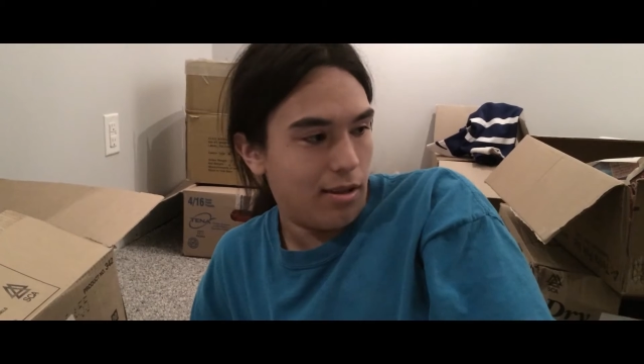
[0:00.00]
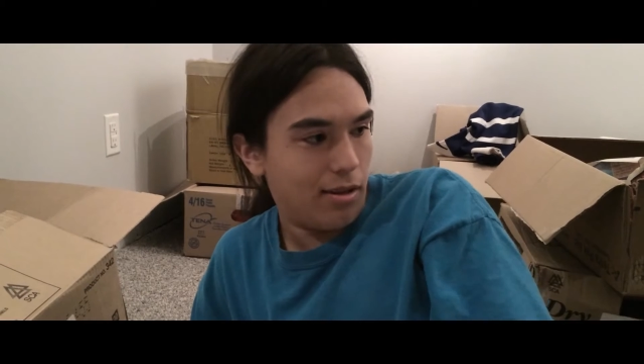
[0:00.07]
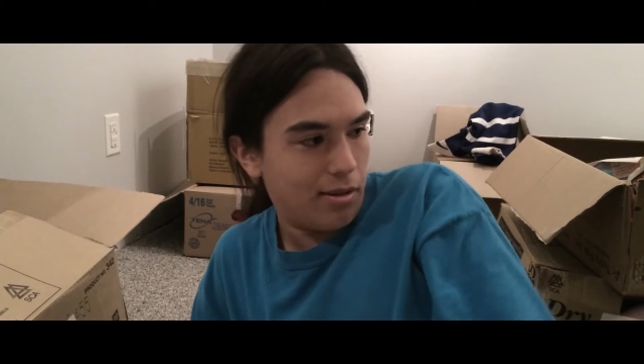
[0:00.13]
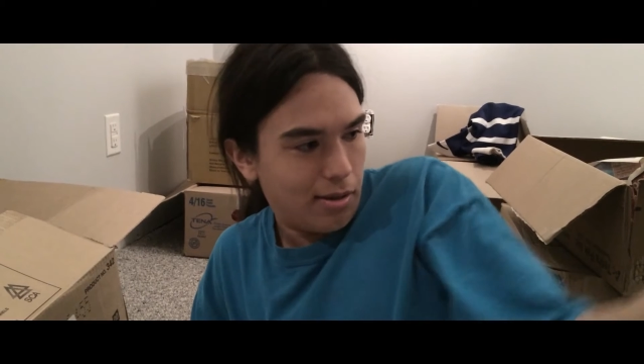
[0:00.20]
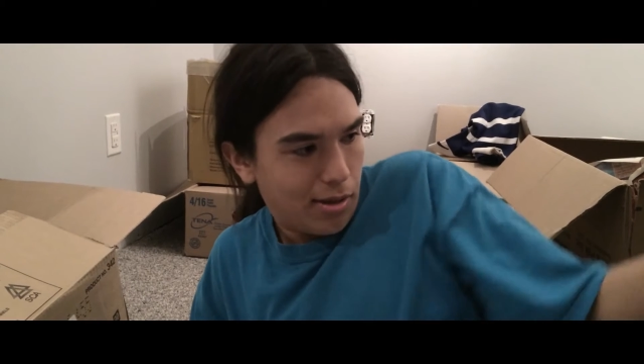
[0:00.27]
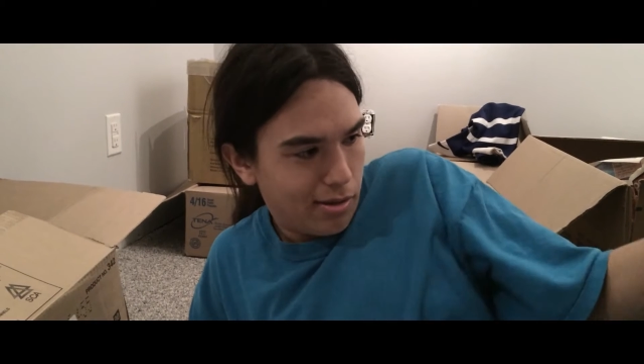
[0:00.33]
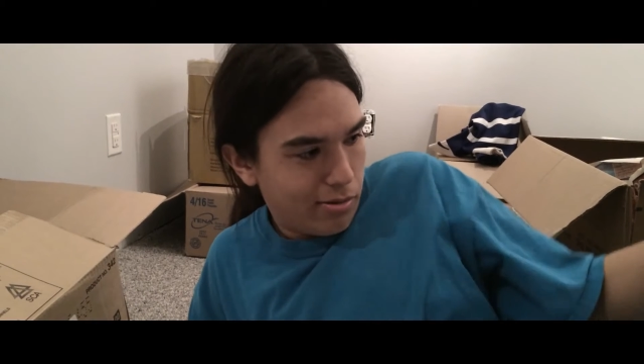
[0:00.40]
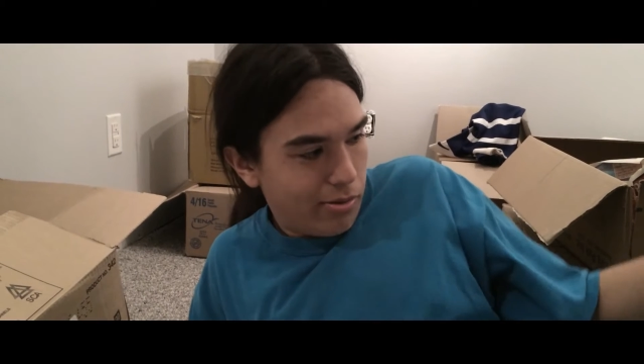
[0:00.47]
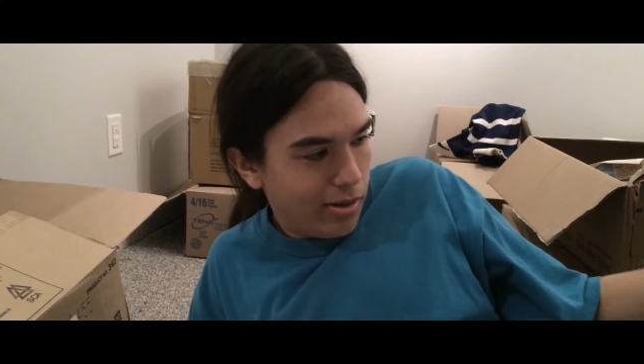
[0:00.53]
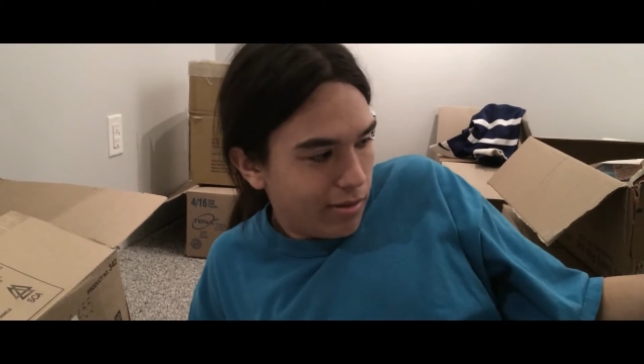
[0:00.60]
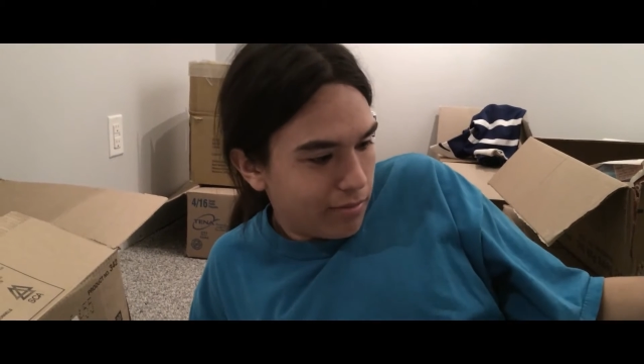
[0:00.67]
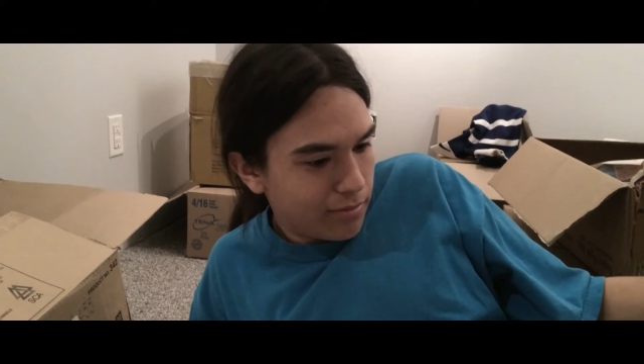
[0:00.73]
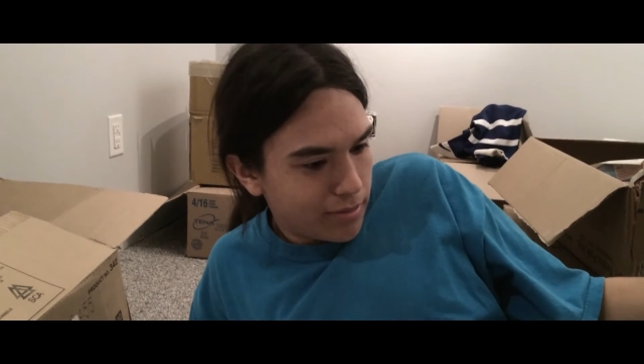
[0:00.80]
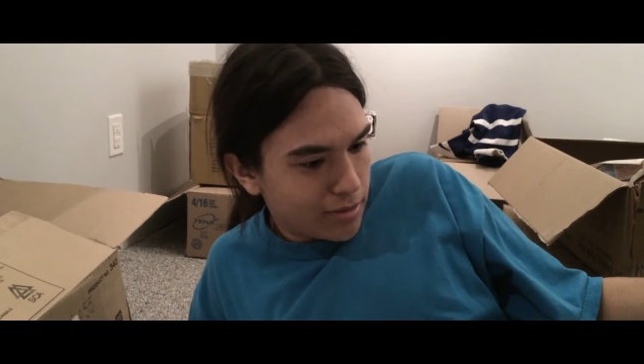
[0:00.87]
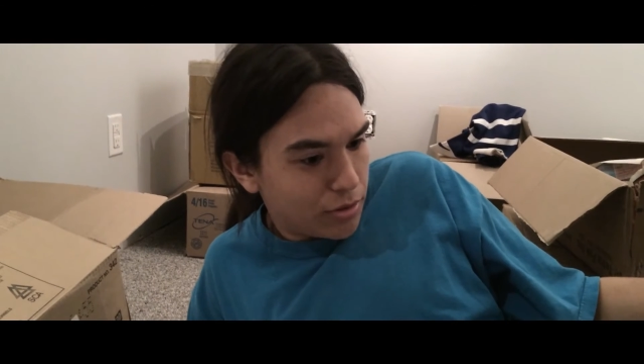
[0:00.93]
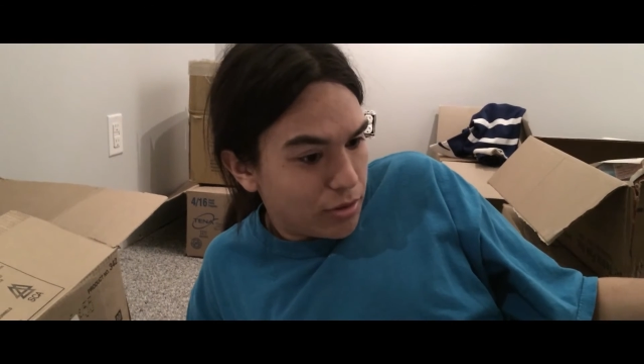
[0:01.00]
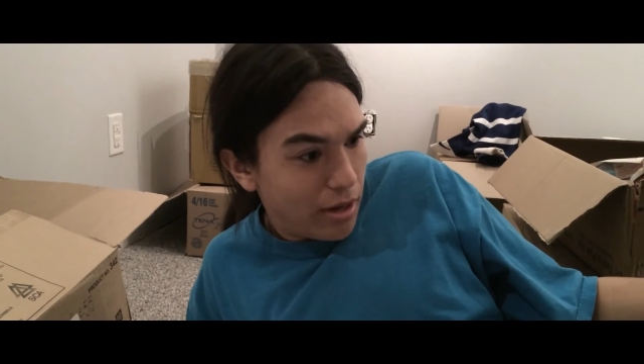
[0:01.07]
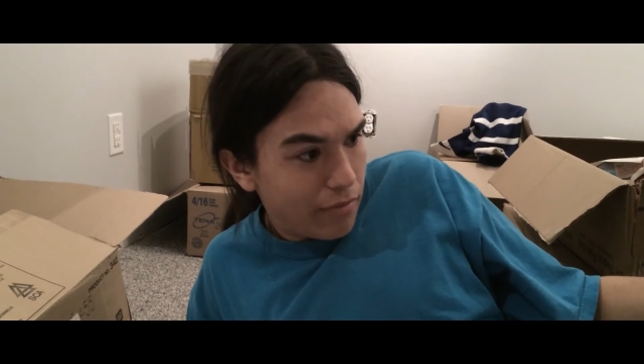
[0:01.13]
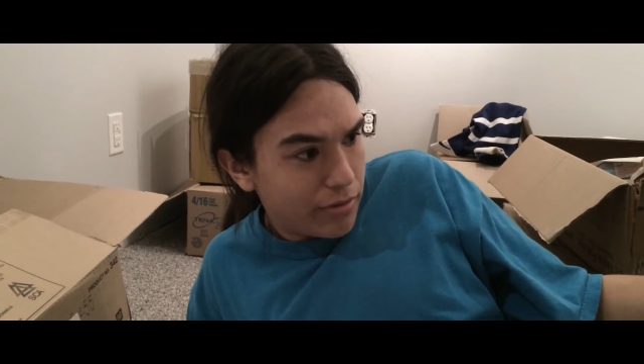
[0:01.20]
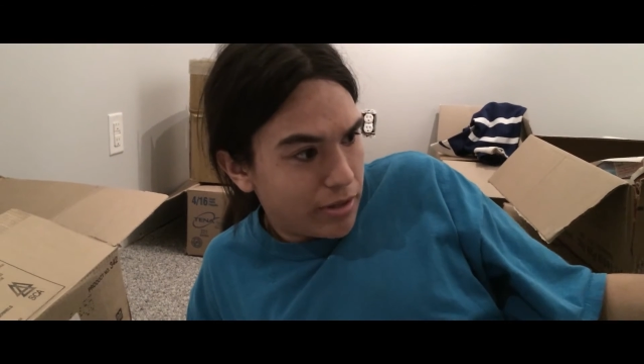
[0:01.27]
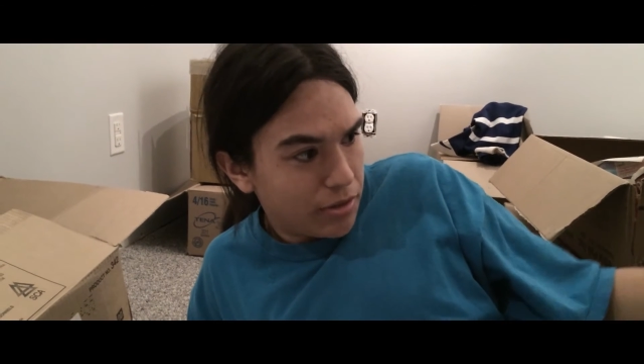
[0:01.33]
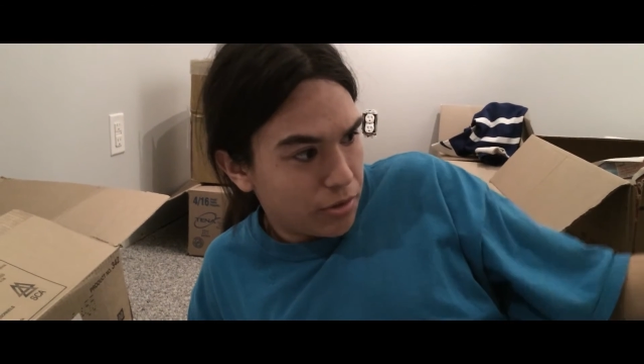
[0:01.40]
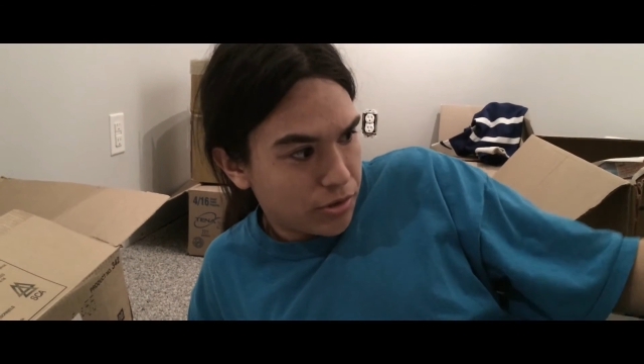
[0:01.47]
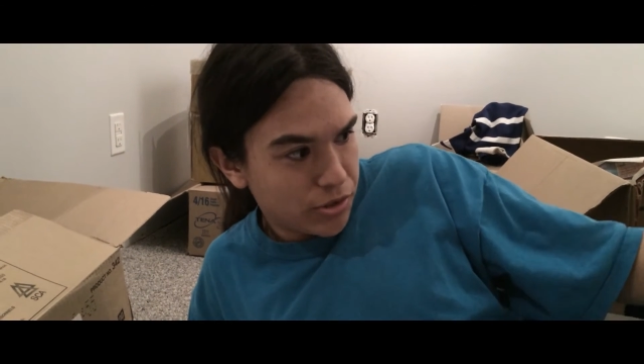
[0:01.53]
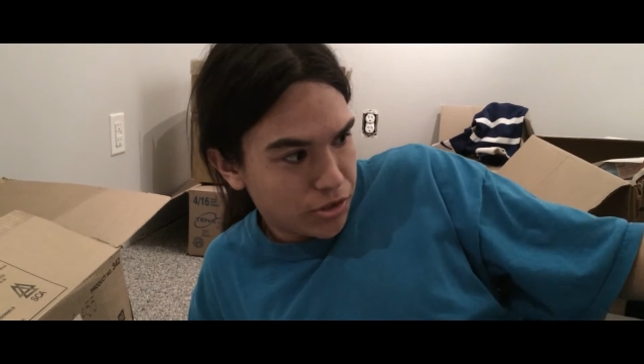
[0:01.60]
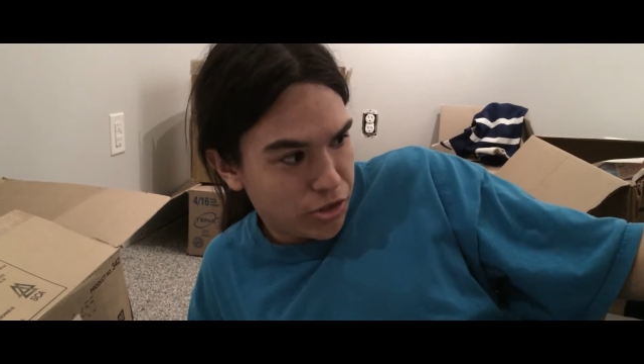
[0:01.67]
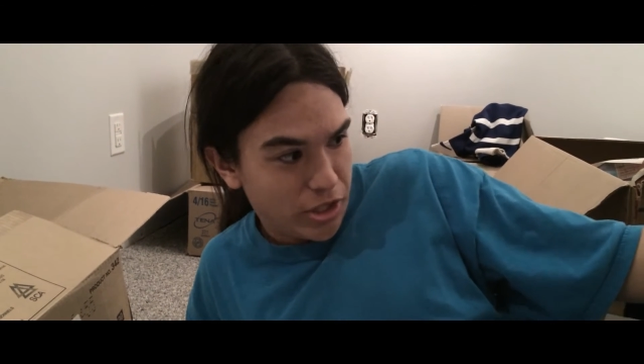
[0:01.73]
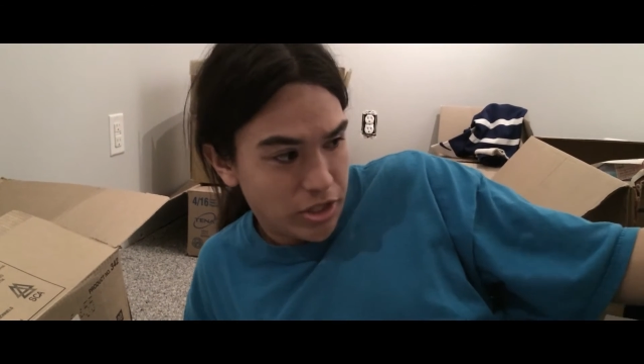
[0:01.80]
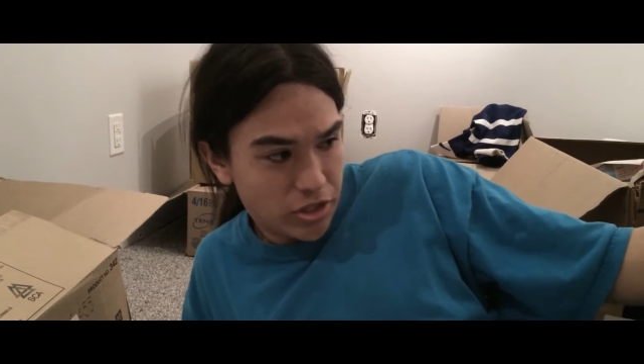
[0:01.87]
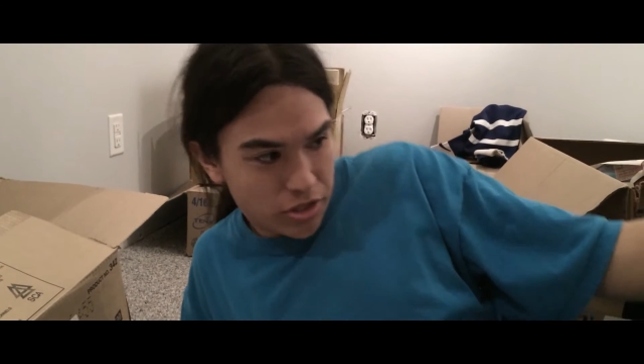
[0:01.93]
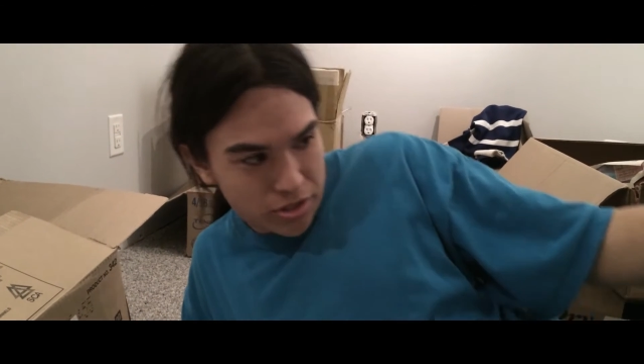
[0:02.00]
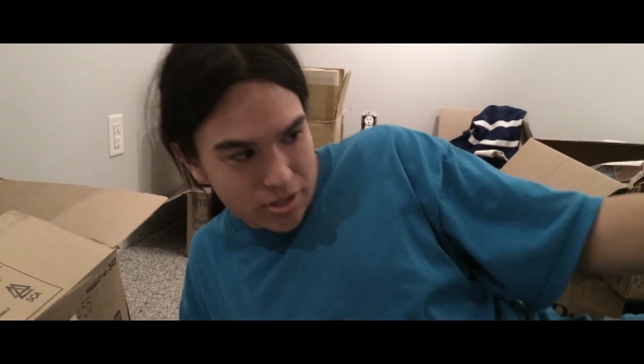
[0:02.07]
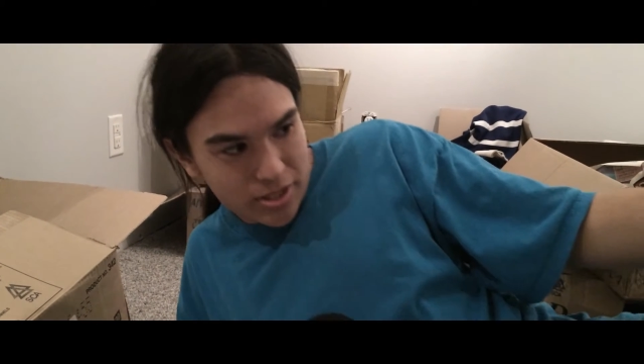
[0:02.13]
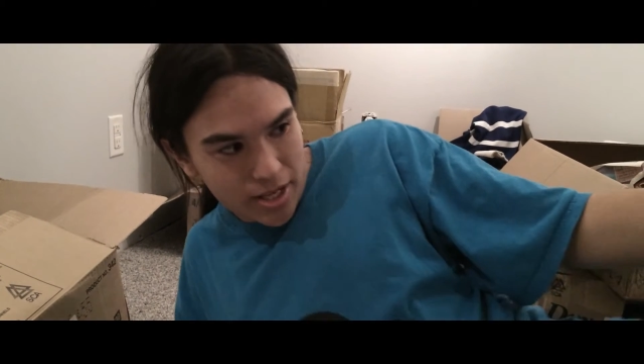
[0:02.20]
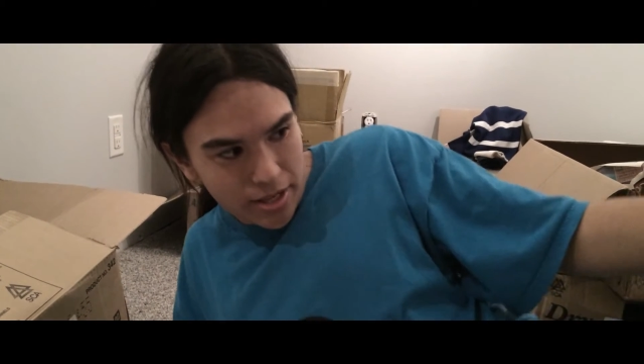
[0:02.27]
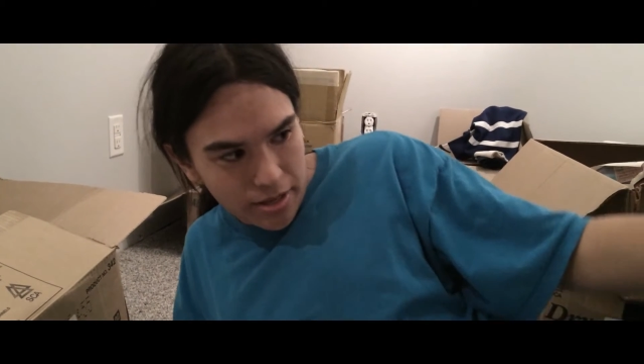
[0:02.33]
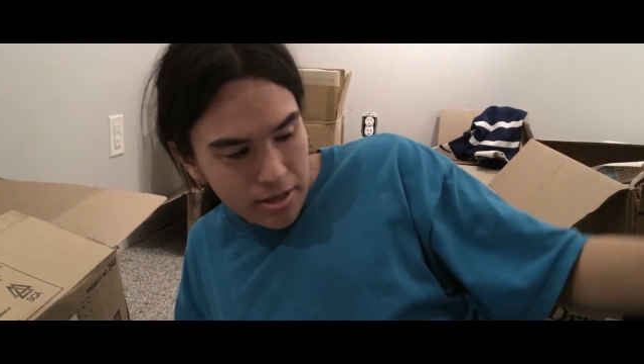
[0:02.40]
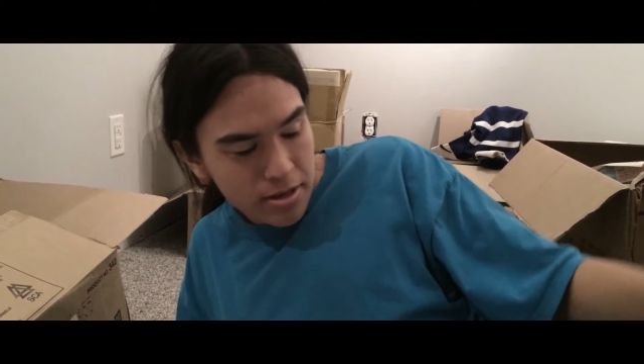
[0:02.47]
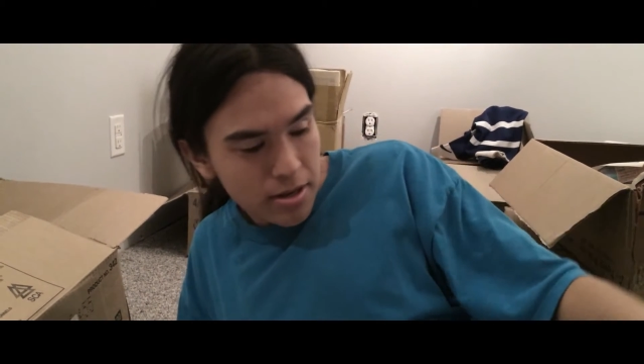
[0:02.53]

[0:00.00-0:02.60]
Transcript: Uh, uh, well, do you have any other suggestions then?